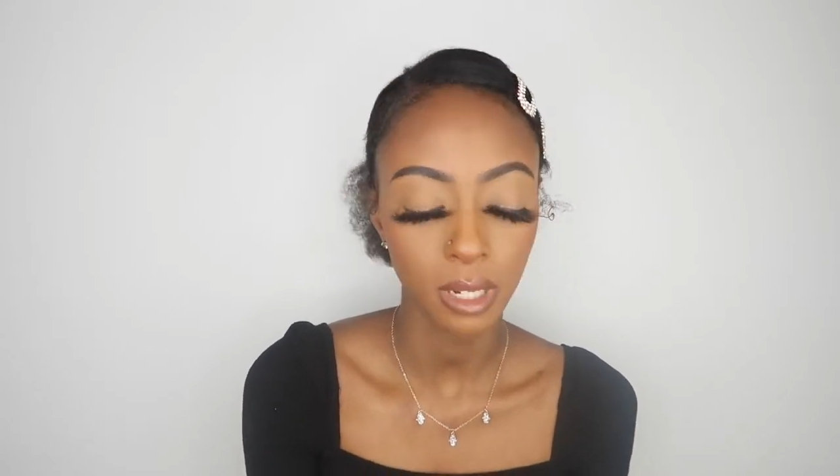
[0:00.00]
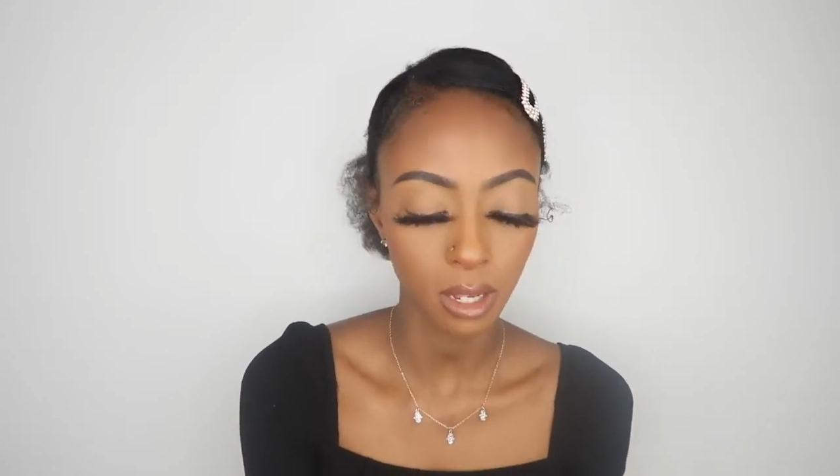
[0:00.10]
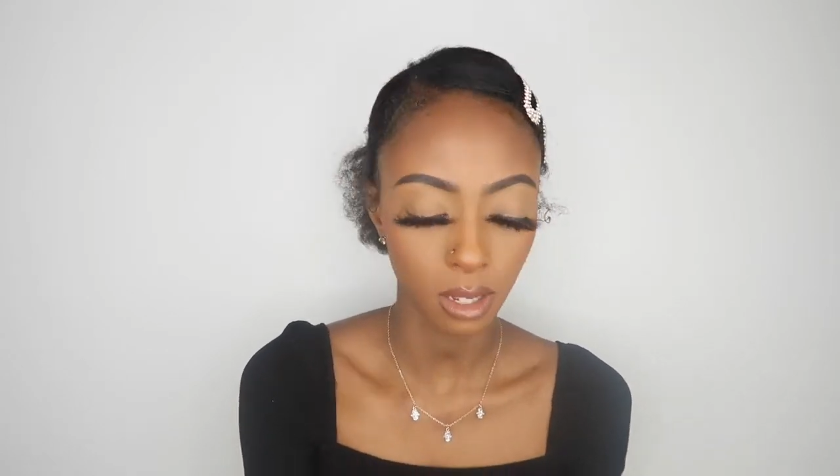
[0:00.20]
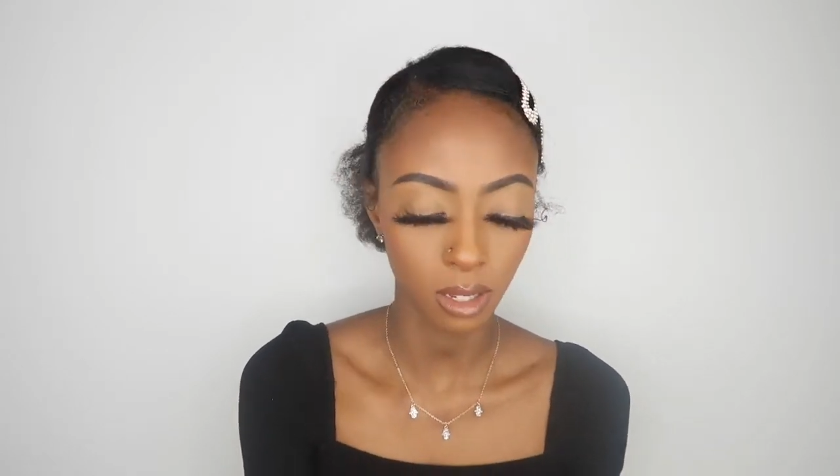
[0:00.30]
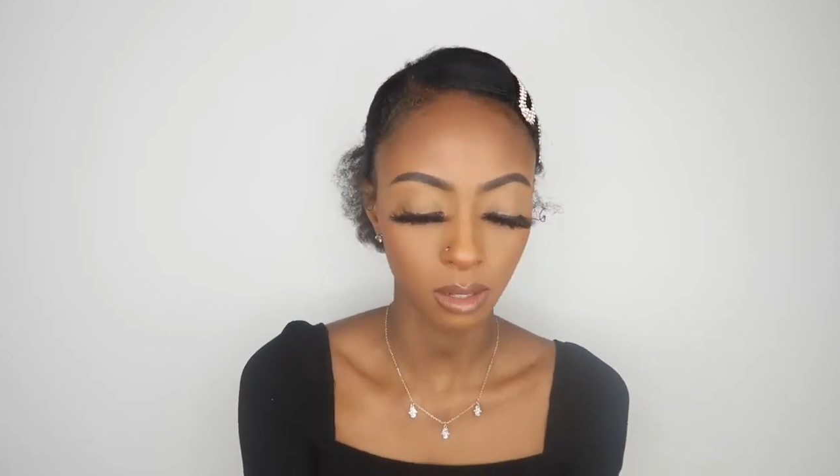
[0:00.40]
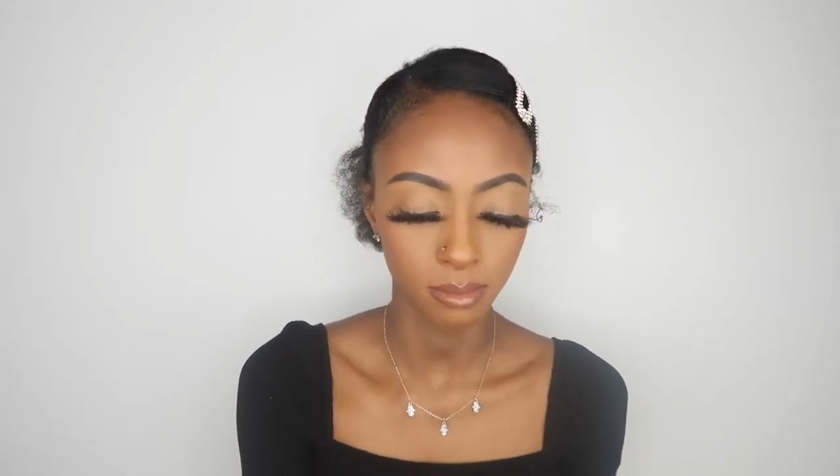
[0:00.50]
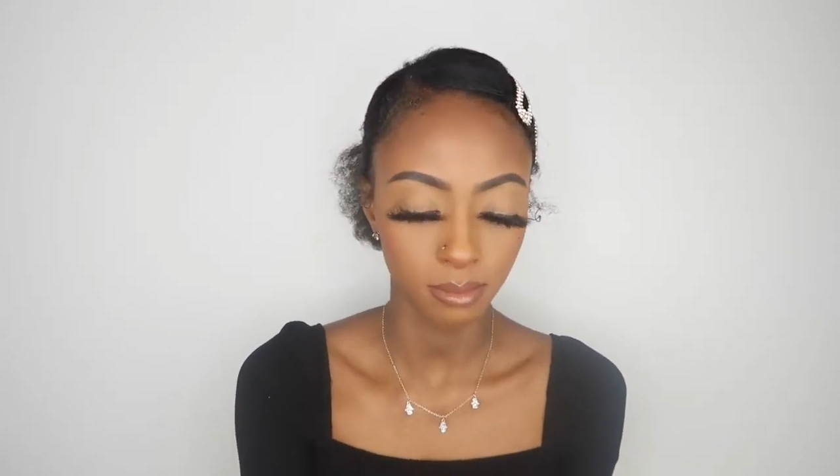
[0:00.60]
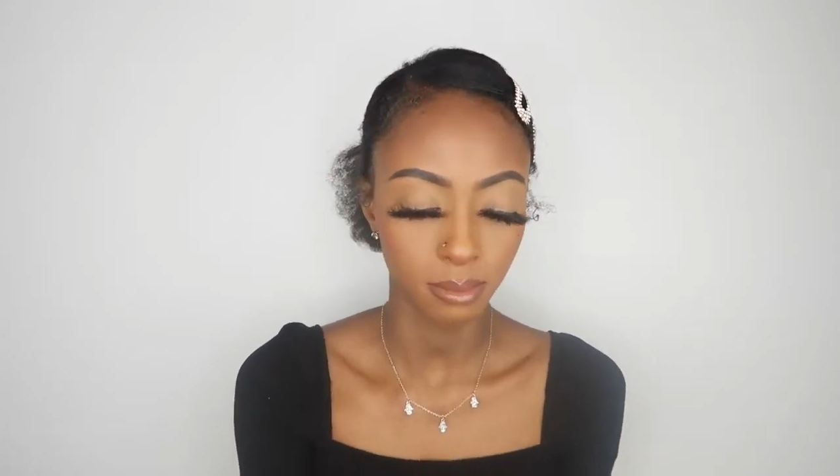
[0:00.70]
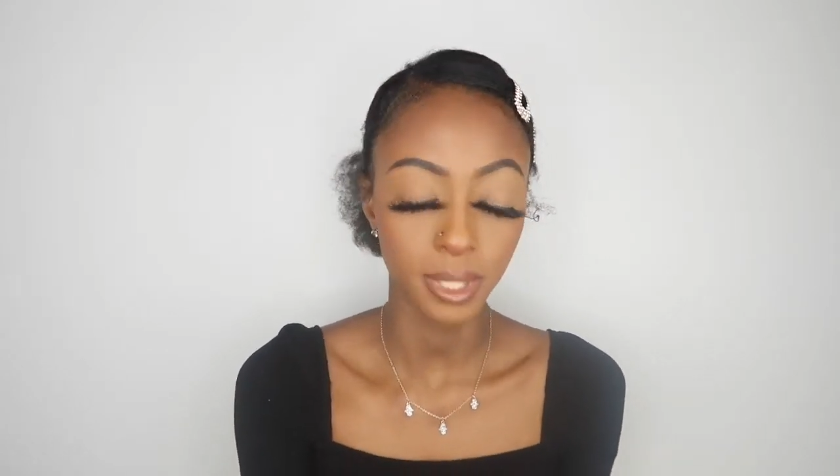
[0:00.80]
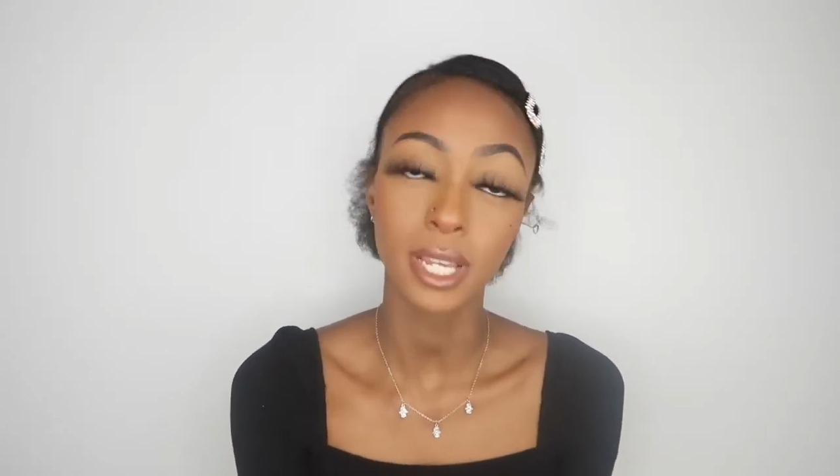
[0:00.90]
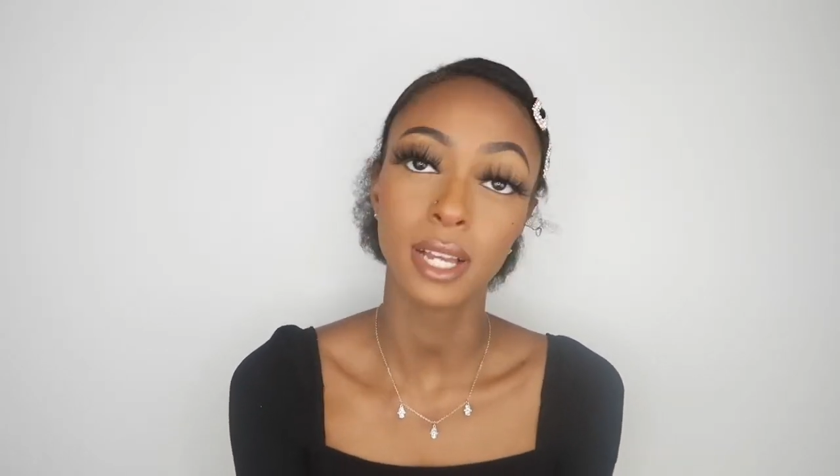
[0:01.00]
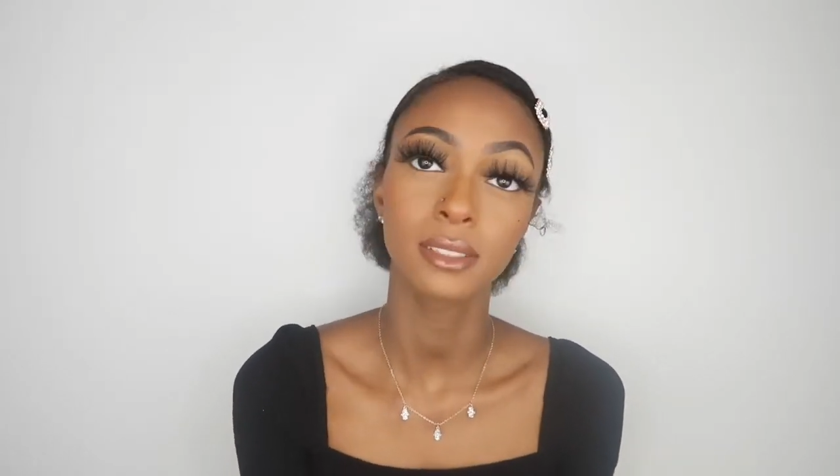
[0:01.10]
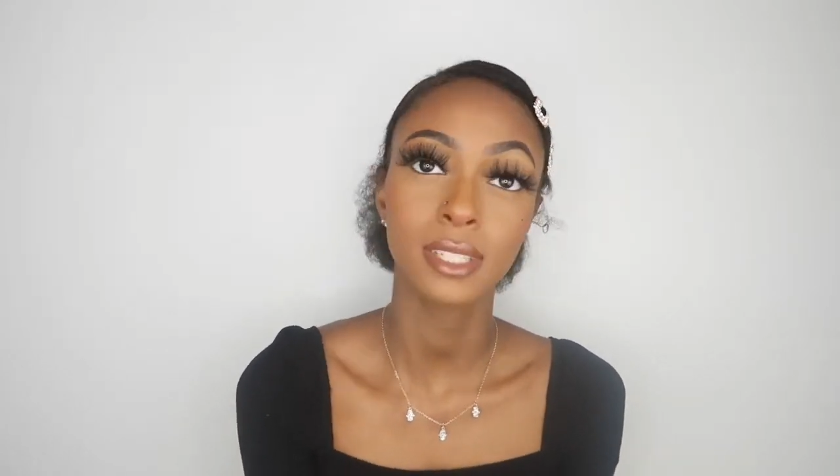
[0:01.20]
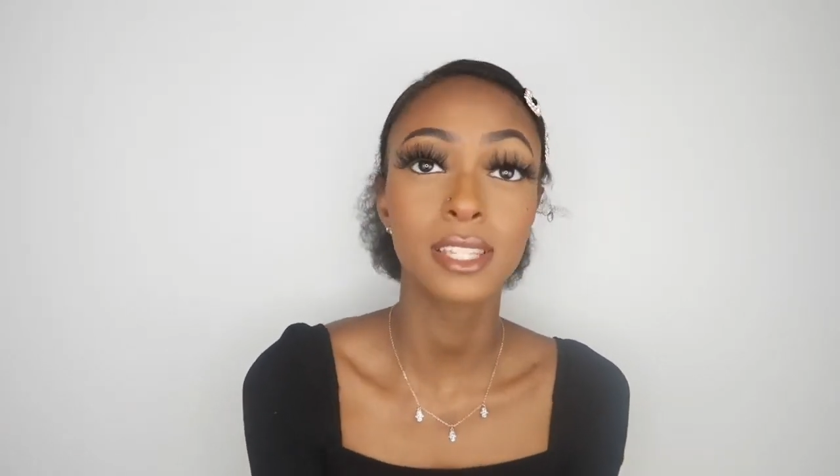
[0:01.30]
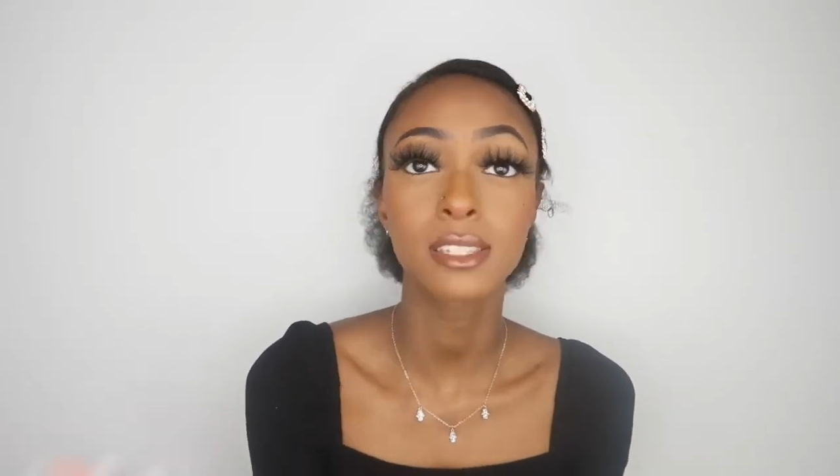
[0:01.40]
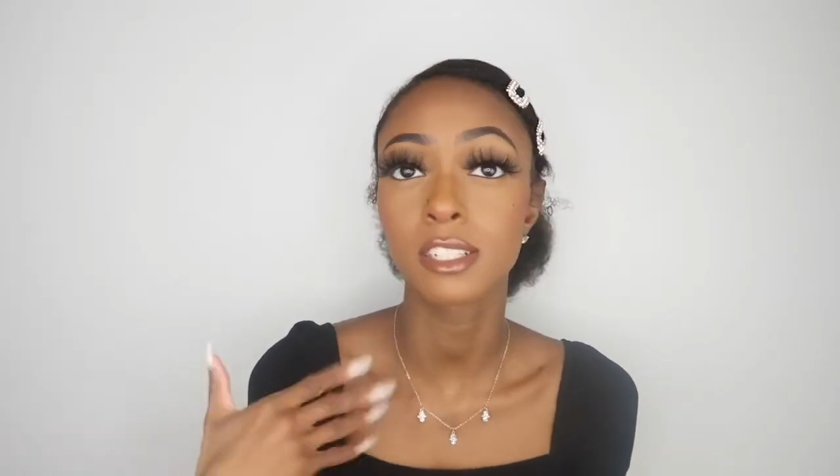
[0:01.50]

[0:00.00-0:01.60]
But yeah, that's